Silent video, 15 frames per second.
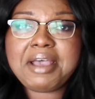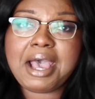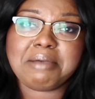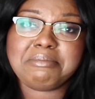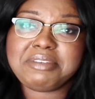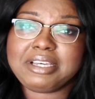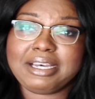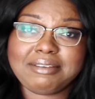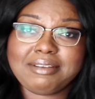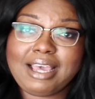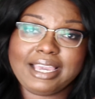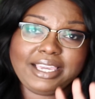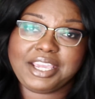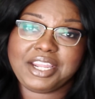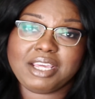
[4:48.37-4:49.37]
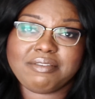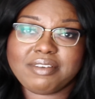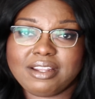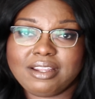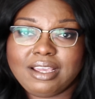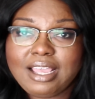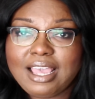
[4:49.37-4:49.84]
I'm done. I can't
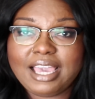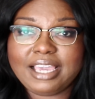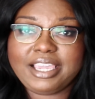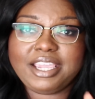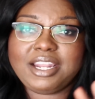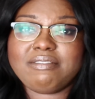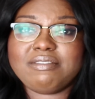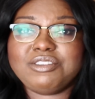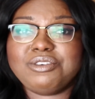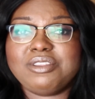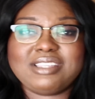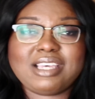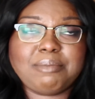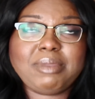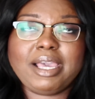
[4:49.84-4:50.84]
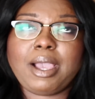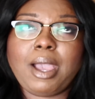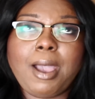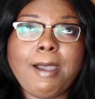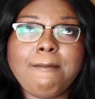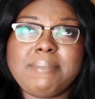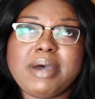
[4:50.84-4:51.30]
even do this. I'm like,
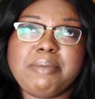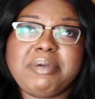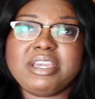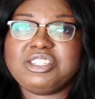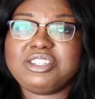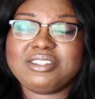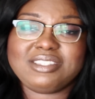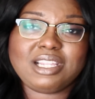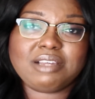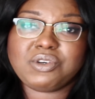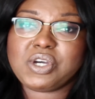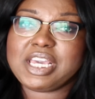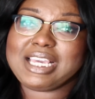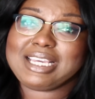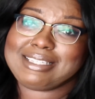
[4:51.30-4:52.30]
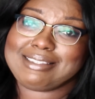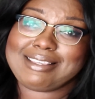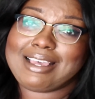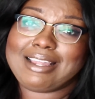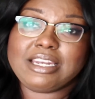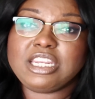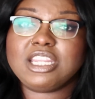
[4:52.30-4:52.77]
my patience level
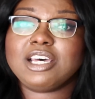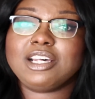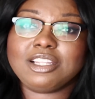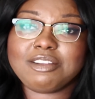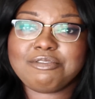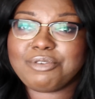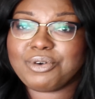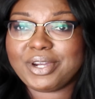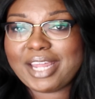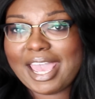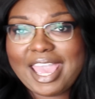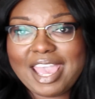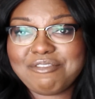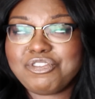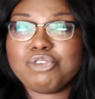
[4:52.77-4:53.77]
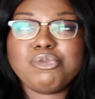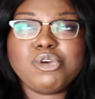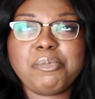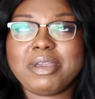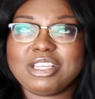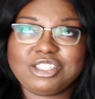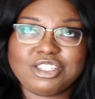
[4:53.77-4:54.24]
is null and void. I have no
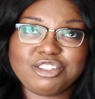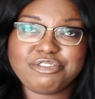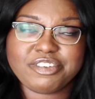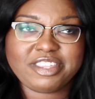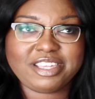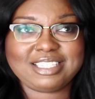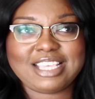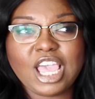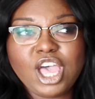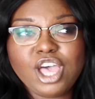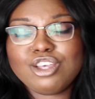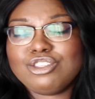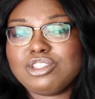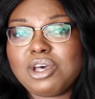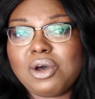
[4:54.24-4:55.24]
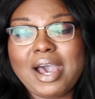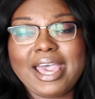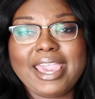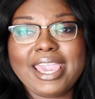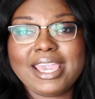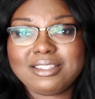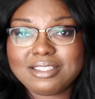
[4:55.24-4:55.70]
more patience for this. So
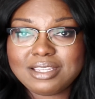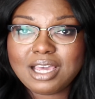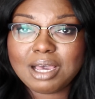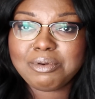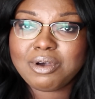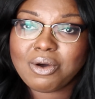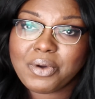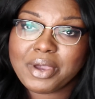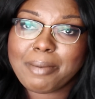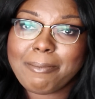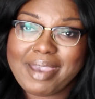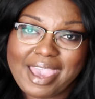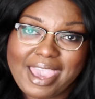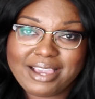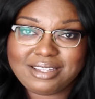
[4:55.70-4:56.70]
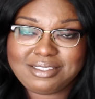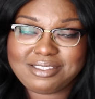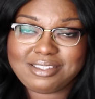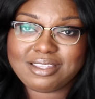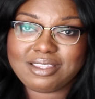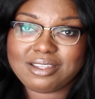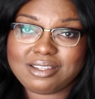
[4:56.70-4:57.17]
I ended up going back
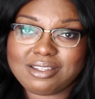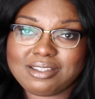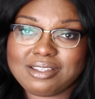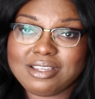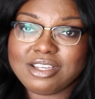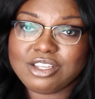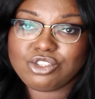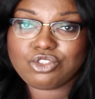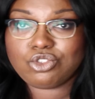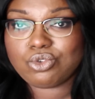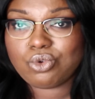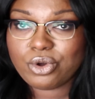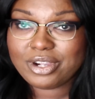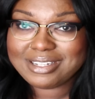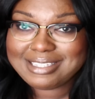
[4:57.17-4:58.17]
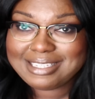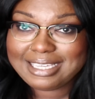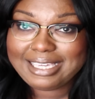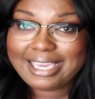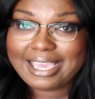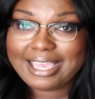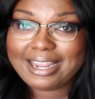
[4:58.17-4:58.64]
to the store to
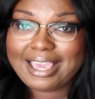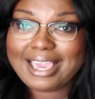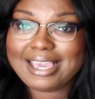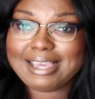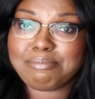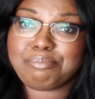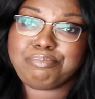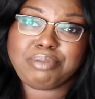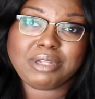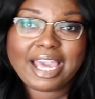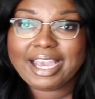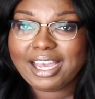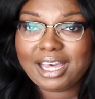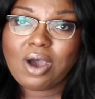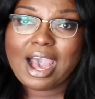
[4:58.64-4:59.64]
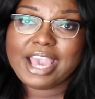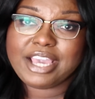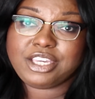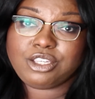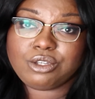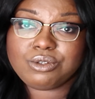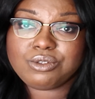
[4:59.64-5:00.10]
get a black.
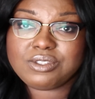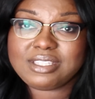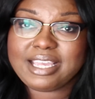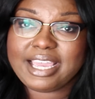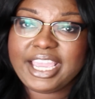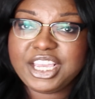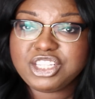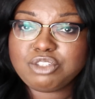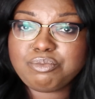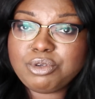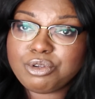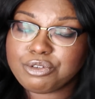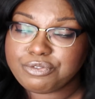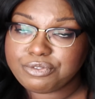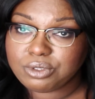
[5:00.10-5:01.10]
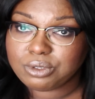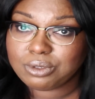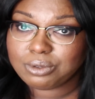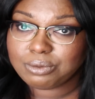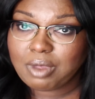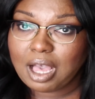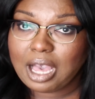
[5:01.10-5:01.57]
I used the Age Beautiful